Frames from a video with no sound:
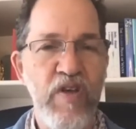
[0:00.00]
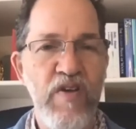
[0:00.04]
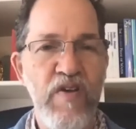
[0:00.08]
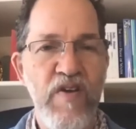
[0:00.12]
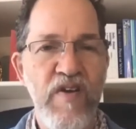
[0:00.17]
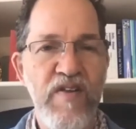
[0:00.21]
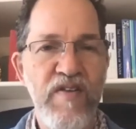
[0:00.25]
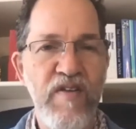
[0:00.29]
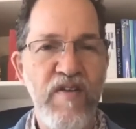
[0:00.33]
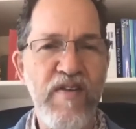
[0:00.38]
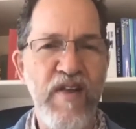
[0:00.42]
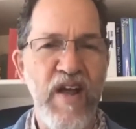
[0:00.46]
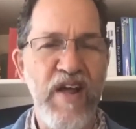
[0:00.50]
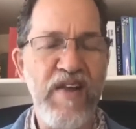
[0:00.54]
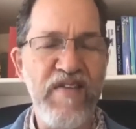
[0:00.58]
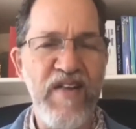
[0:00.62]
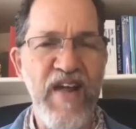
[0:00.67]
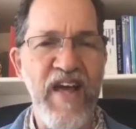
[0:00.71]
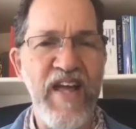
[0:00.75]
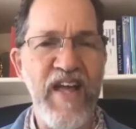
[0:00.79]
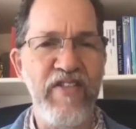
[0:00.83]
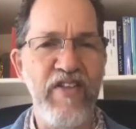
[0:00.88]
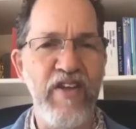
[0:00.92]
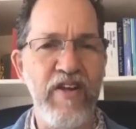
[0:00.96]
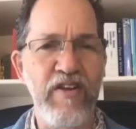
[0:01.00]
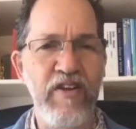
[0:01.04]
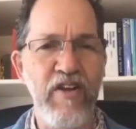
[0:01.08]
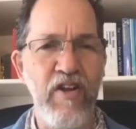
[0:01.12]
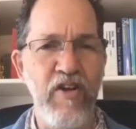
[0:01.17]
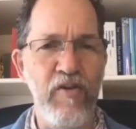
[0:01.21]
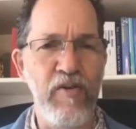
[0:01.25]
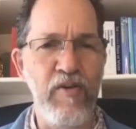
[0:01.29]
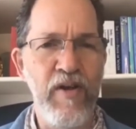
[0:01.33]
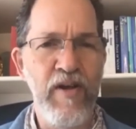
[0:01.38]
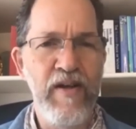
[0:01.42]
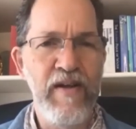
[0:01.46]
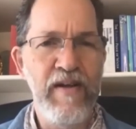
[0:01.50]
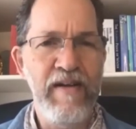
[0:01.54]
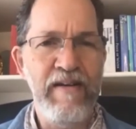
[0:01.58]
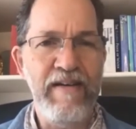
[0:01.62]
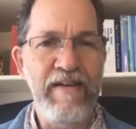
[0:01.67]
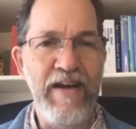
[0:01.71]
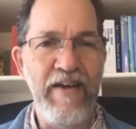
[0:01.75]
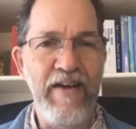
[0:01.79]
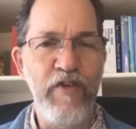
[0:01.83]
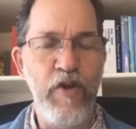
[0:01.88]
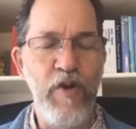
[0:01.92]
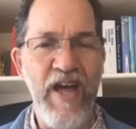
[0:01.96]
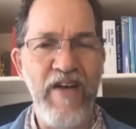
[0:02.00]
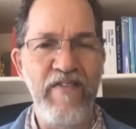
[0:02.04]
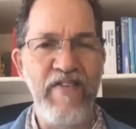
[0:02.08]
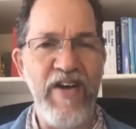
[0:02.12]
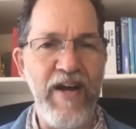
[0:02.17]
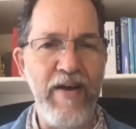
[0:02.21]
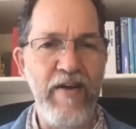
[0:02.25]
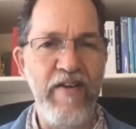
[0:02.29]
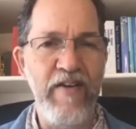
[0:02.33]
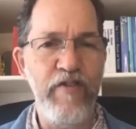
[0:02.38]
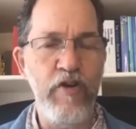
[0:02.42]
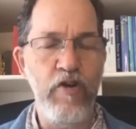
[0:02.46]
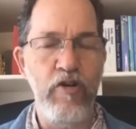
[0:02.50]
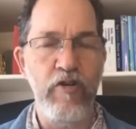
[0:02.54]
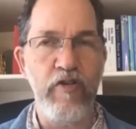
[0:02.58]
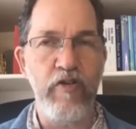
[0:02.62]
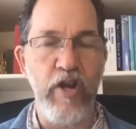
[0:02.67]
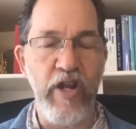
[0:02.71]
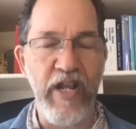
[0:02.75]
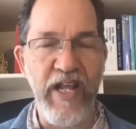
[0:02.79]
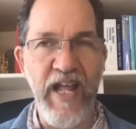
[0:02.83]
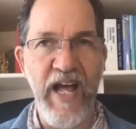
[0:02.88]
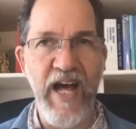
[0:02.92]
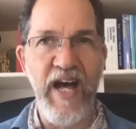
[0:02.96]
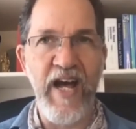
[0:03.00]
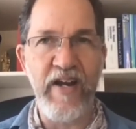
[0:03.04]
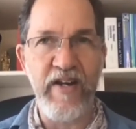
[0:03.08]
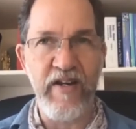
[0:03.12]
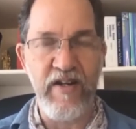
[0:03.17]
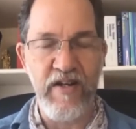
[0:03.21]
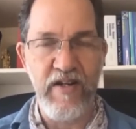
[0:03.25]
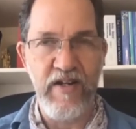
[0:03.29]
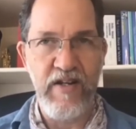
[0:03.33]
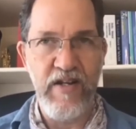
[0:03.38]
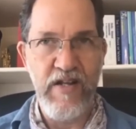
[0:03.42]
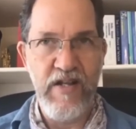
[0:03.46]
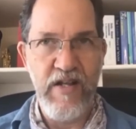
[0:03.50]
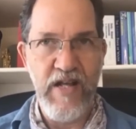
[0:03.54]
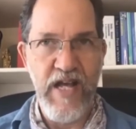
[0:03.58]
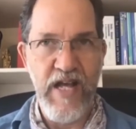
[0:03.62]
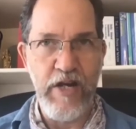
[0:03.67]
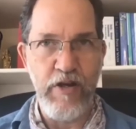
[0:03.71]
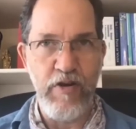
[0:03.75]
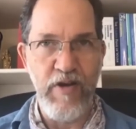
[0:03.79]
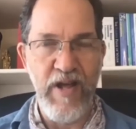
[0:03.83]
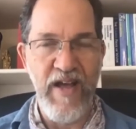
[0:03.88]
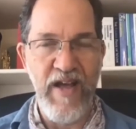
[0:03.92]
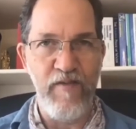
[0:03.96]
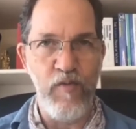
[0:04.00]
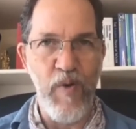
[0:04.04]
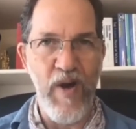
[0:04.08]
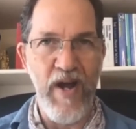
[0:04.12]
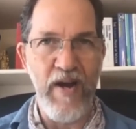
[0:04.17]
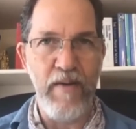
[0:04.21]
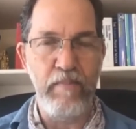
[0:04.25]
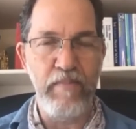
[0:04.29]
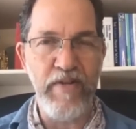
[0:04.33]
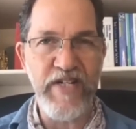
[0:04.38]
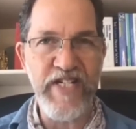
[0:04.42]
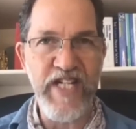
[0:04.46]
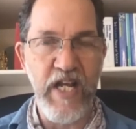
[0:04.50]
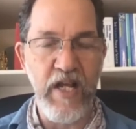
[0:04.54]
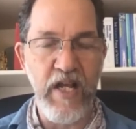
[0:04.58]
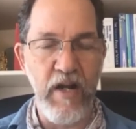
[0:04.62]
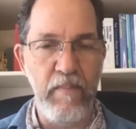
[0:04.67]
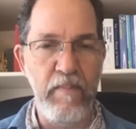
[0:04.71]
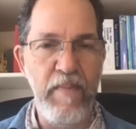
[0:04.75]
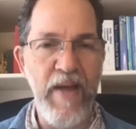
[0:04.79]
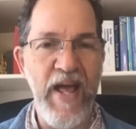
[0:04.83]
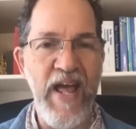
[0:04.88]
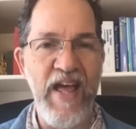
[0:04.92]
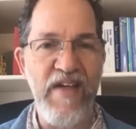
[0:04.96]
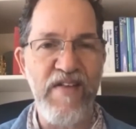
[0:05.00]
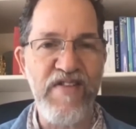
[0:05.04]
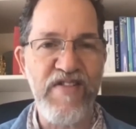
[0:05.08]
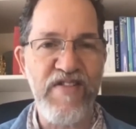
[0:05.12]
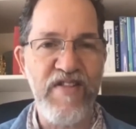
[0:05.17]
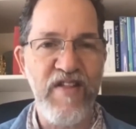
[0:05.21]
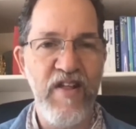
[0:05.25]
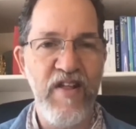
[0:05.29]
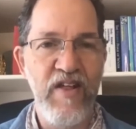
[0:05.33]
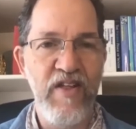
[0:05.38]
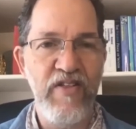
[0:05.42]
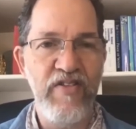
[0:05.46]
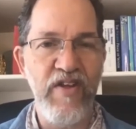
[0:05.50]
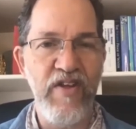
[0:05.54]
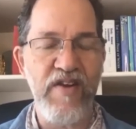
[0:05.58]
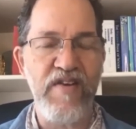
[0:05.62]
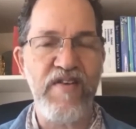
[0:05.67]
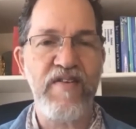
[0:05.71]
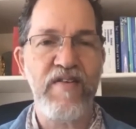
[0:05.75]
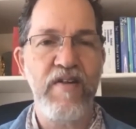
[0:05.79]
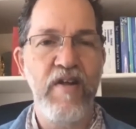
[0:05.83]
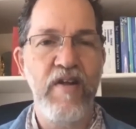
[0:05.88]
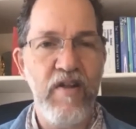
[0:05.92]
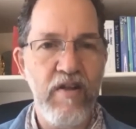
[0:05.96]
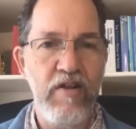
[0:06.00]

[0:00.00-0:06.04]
So it's like saying that, if you've got a garden and you have one particular pest that's,